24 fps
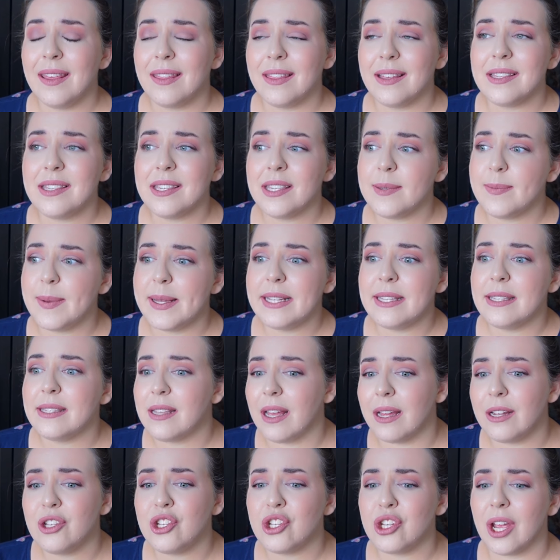This has been
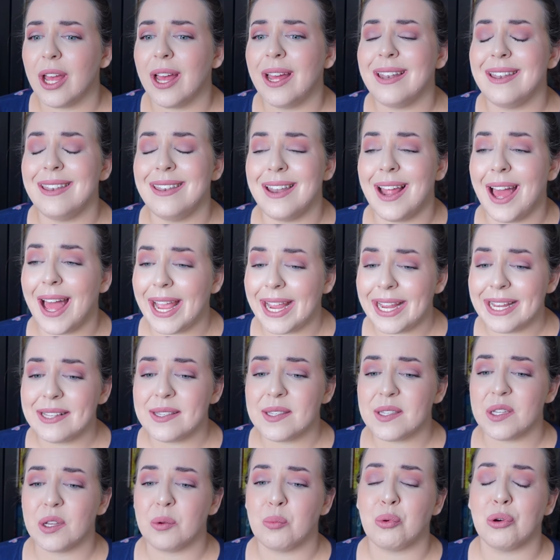such a
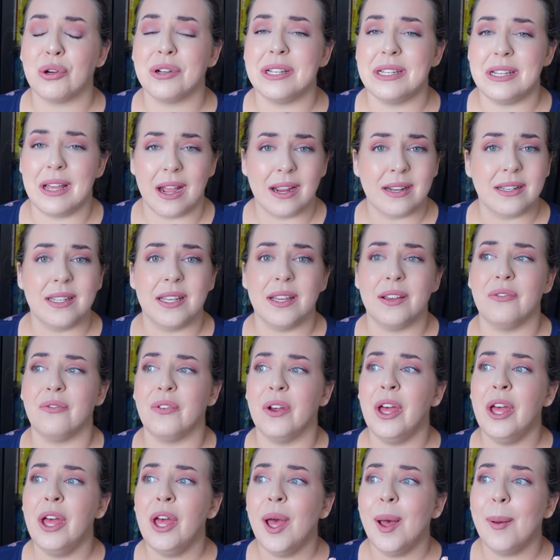nice, productive,